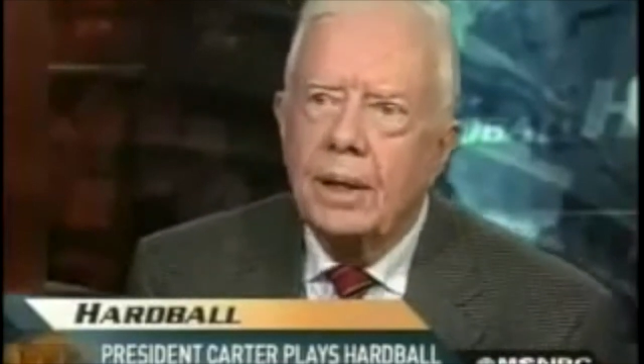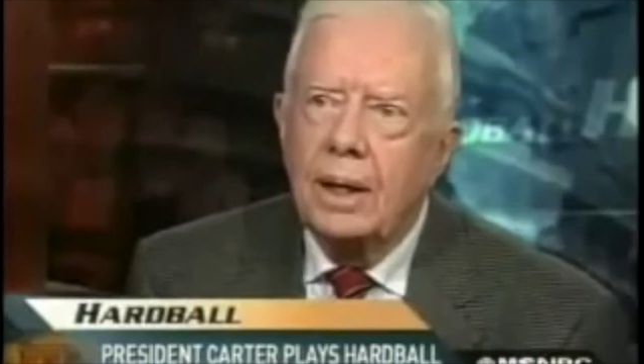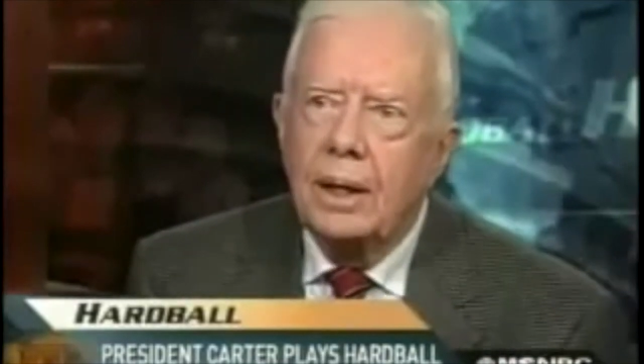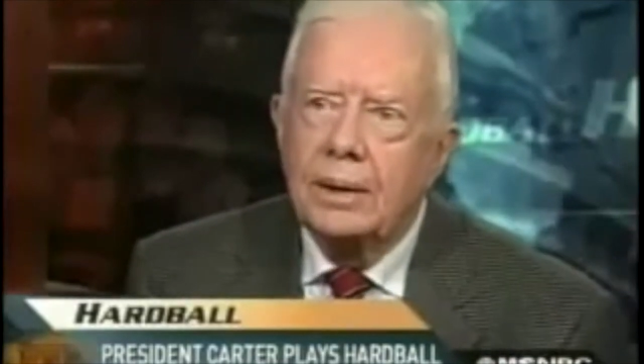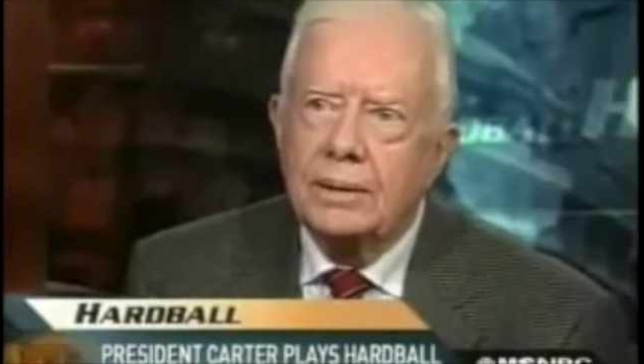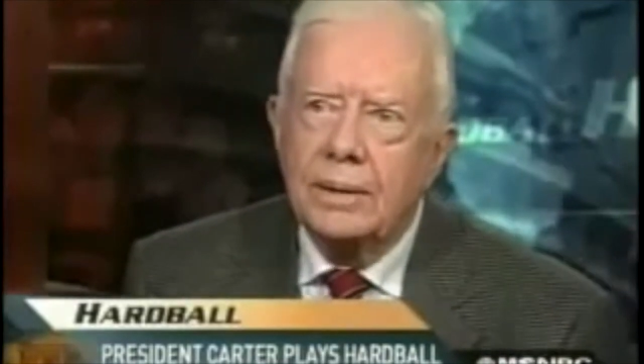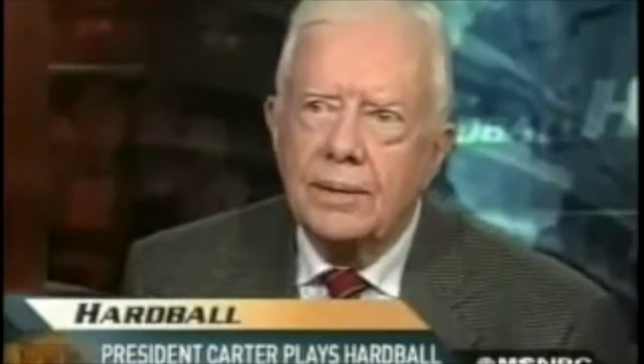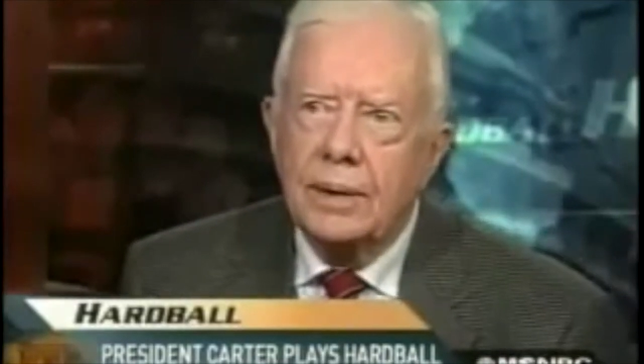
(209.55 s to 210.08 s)

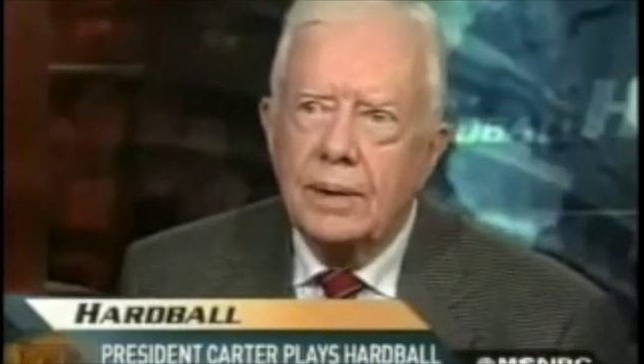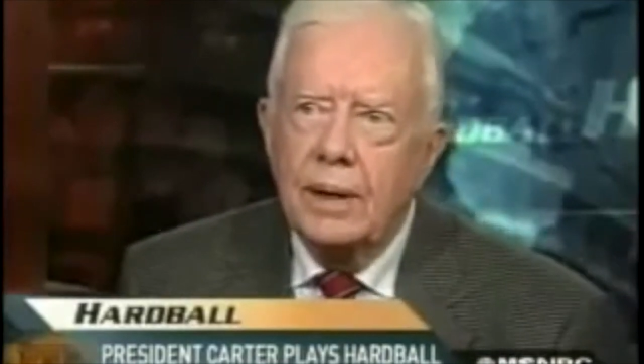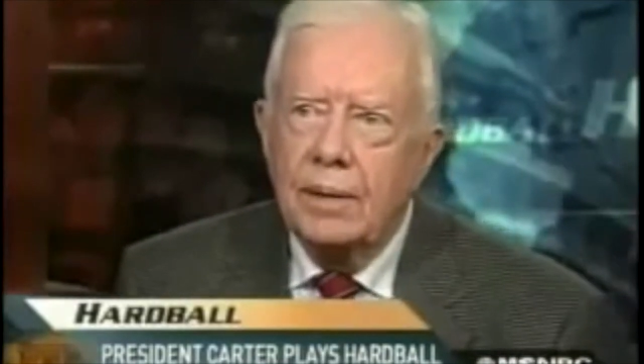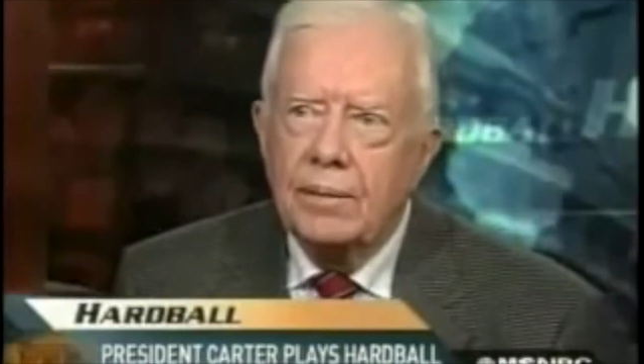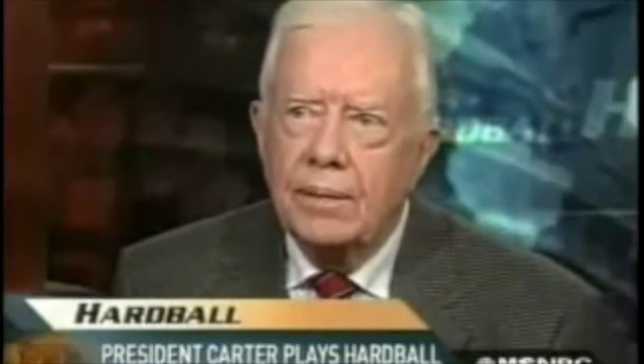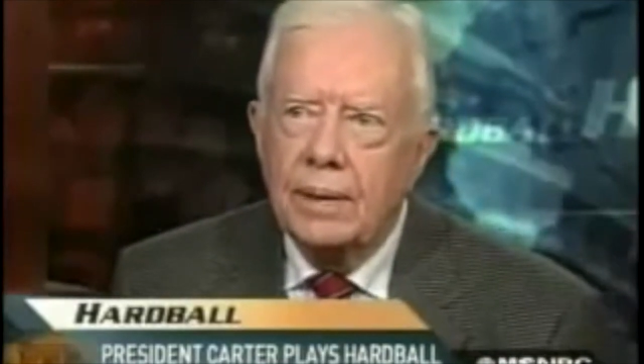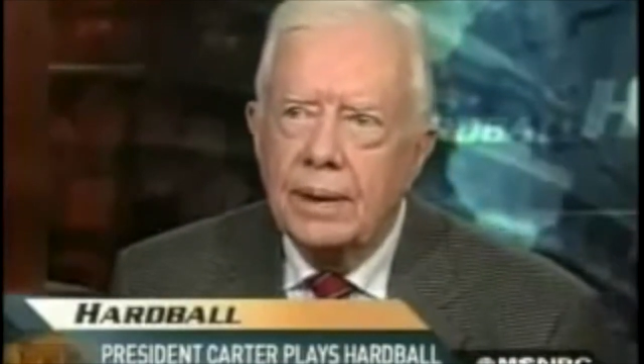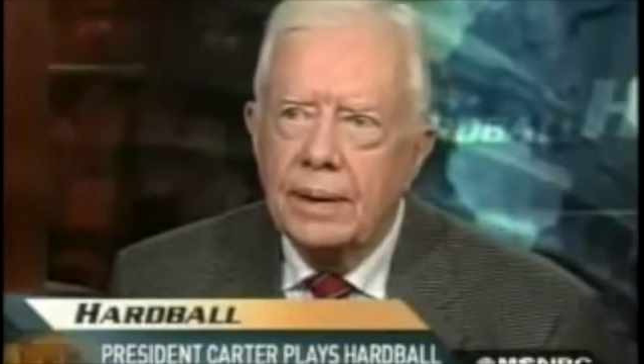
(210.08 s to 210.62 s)
basic
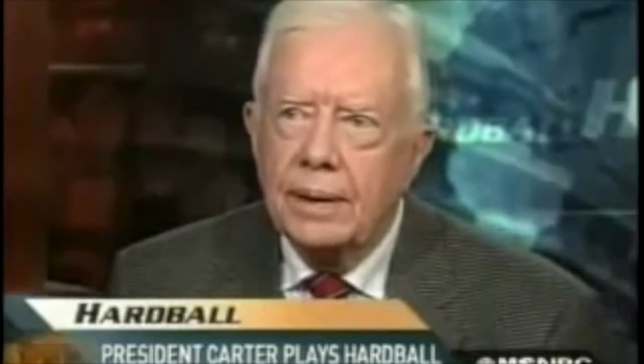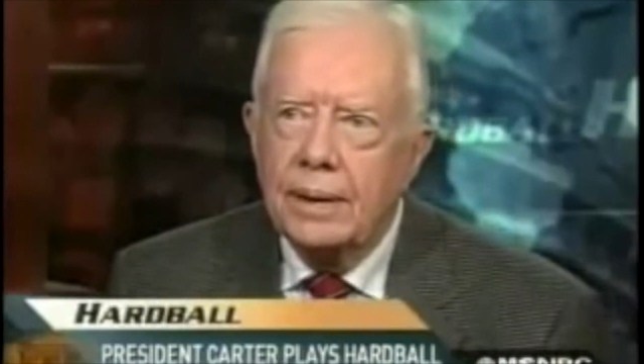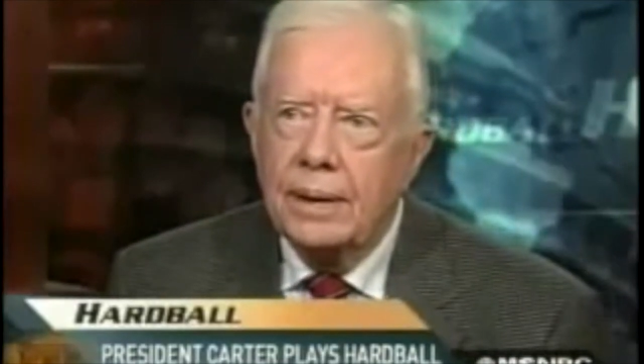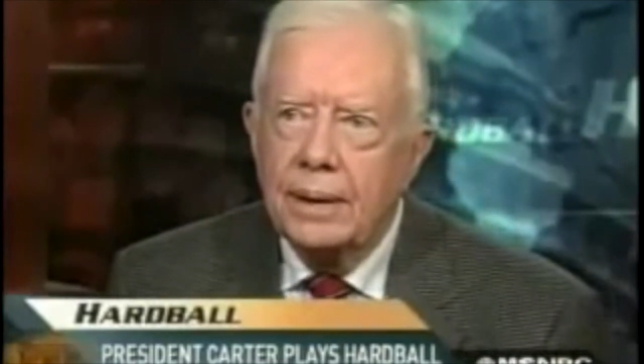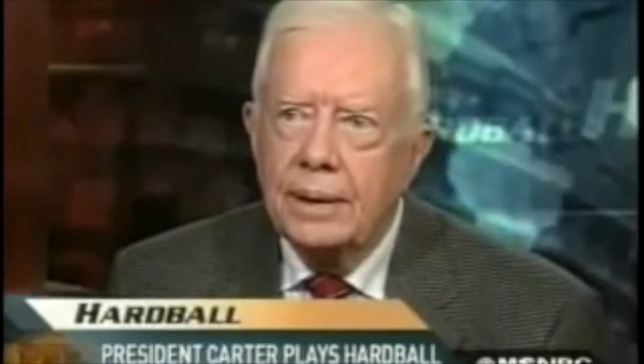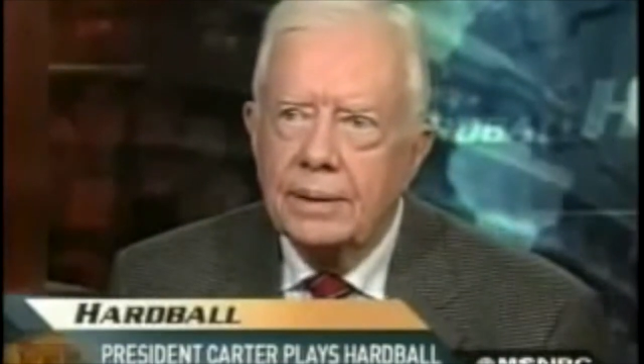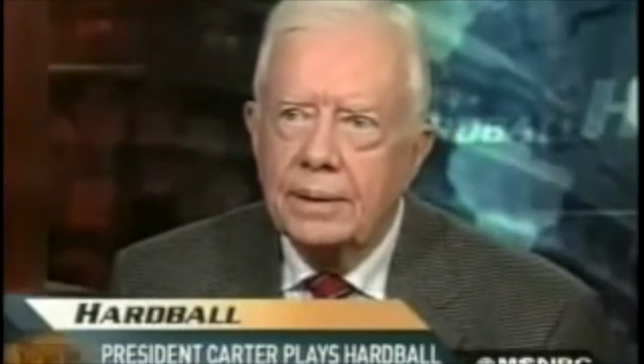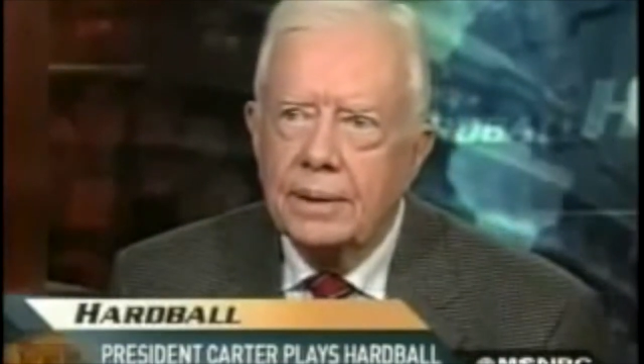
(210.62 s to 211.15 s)
cause of the
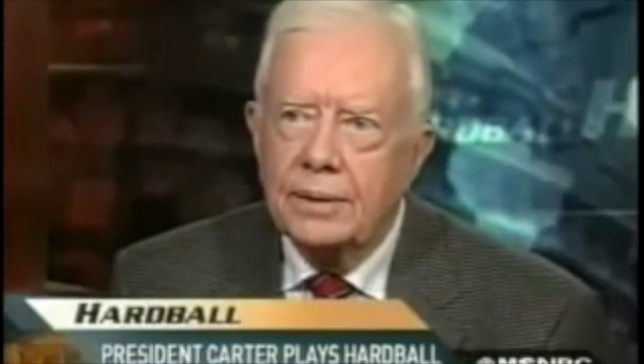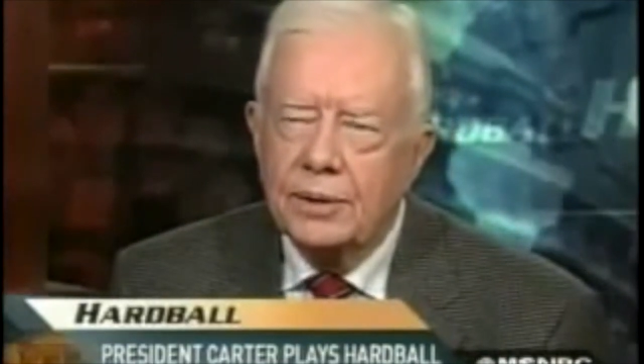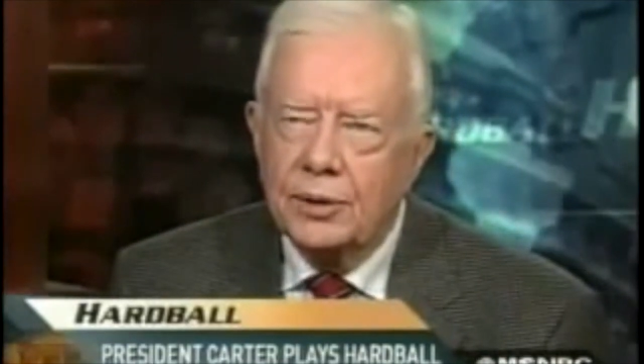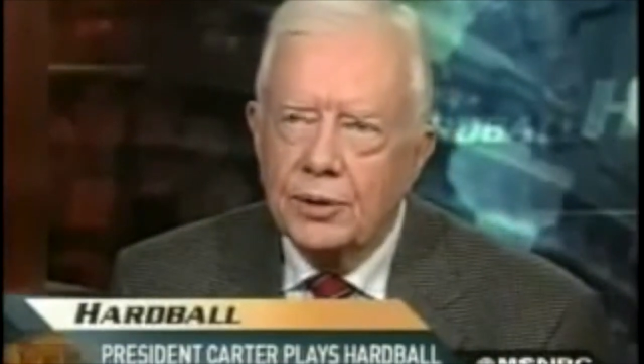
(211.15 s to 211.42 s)
conflict